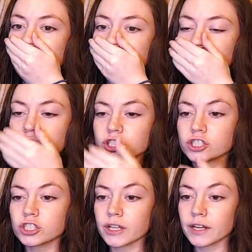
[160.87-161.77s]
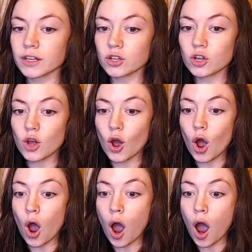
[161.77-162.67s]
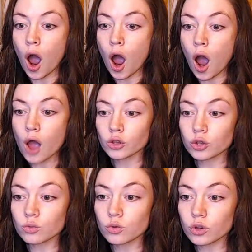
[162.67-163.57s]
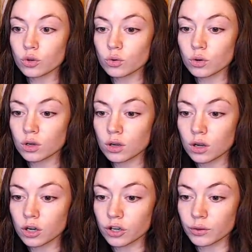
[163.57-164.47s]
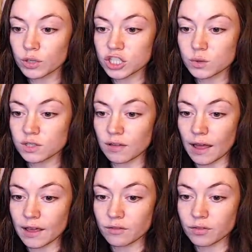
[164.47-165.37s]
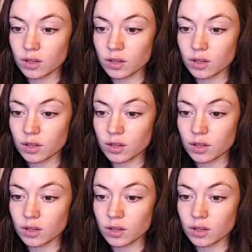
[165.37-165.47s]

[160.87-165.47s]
Shane, you knew her when she was alive?